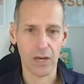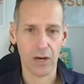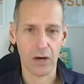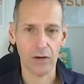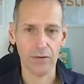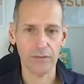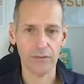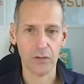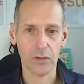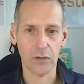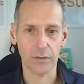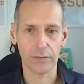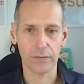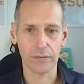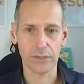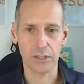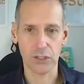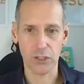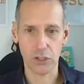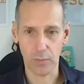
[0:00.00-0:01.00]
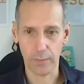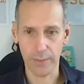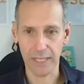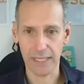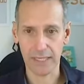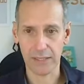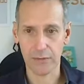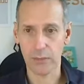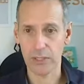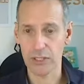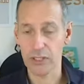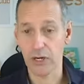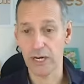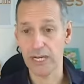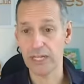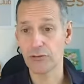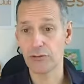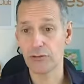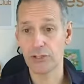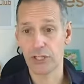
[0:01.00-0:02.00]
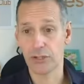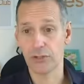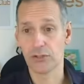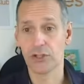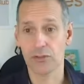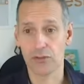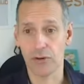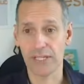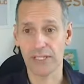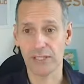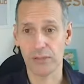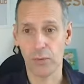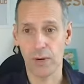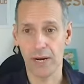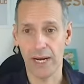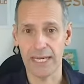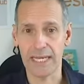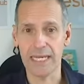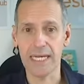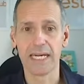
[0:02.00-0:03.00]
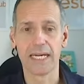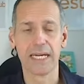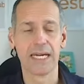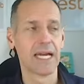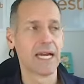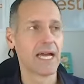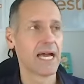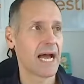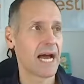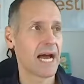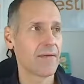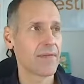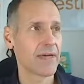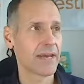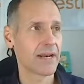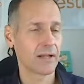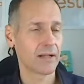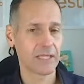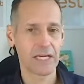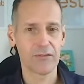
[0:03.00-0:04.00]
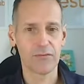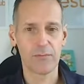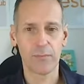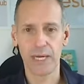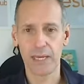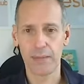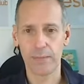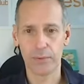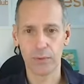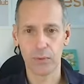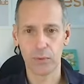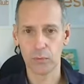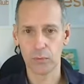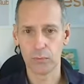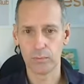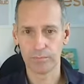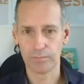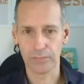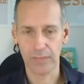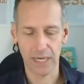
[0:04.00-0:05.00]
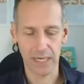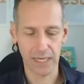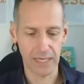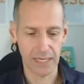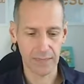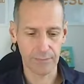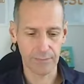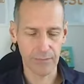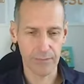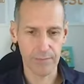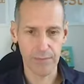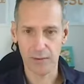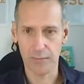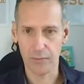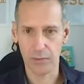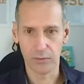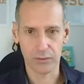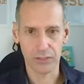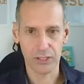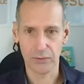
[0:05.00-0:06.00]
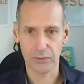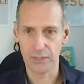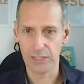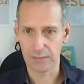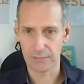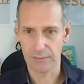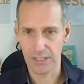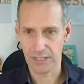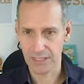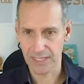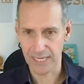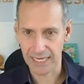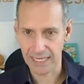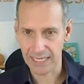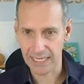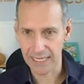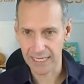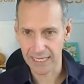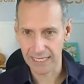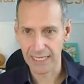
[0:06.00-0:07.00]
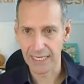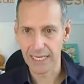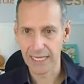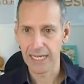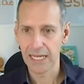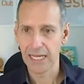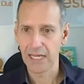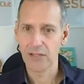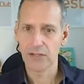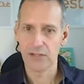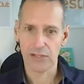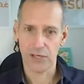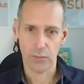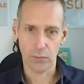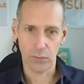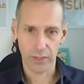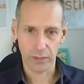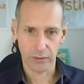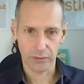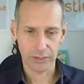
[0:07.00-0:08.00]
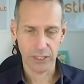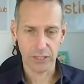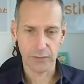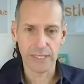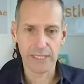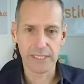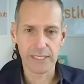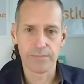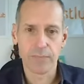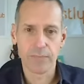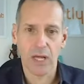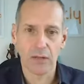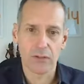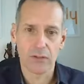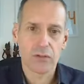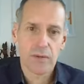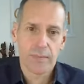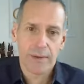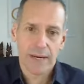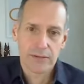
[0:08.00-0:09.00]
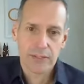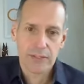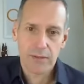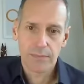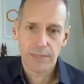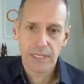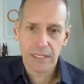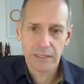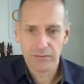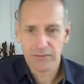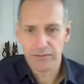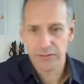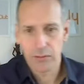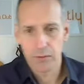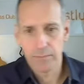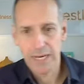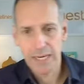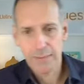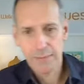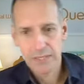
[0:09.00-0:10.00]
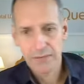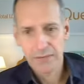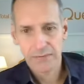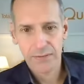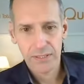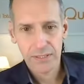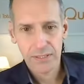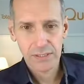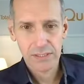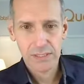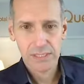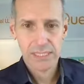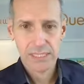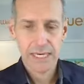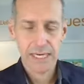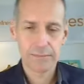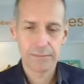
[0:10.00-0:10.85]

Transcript: I've got the topic, which I introduce straight away, and then I'll give people a moment or two to settle in. So what I'll do is I'll talk about something for maybe the first